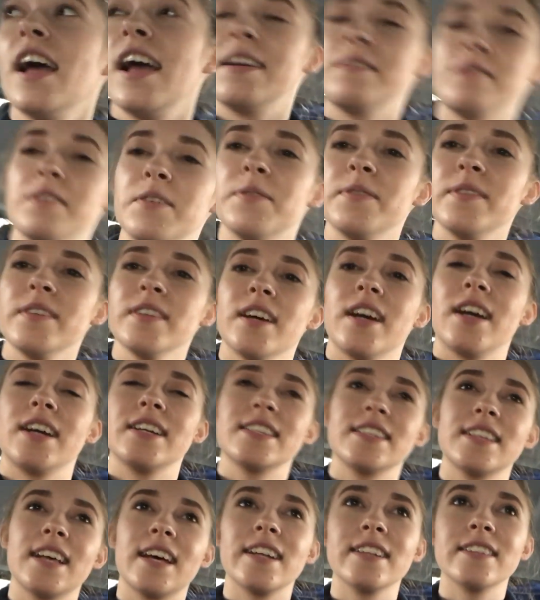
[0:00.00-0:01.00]
and we
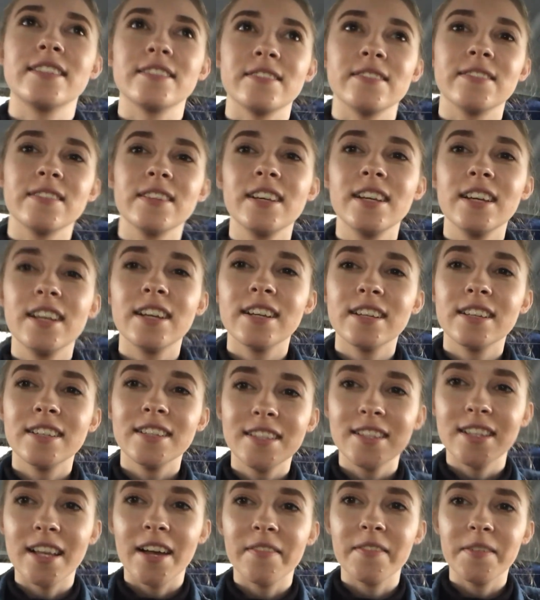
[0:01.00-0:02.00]
realized that it's only
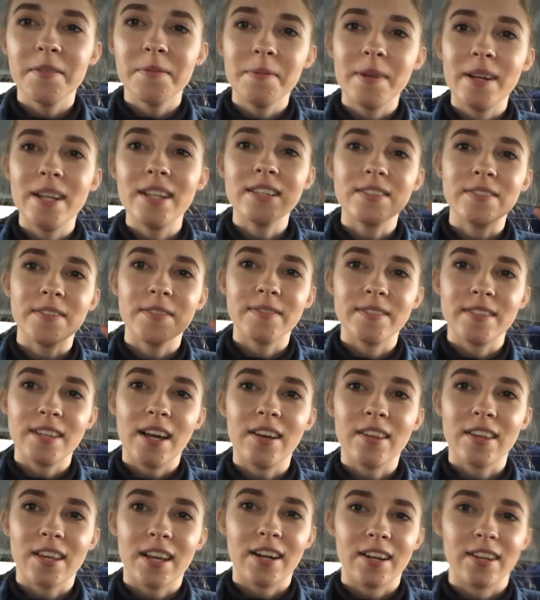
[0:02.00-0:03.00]
seven minutes from
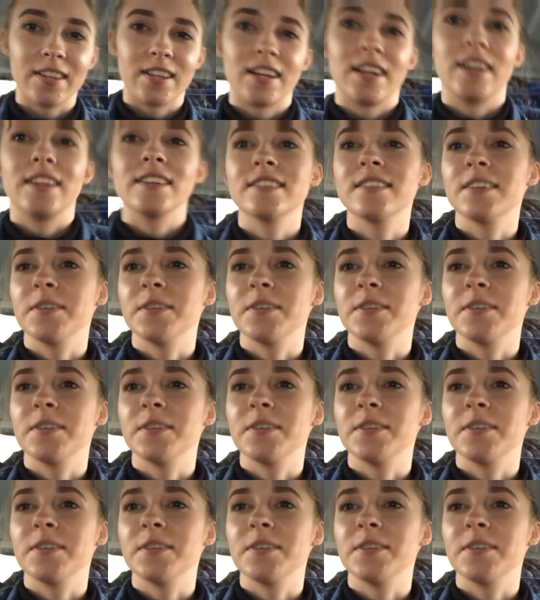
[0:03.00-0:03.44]
South Carolina.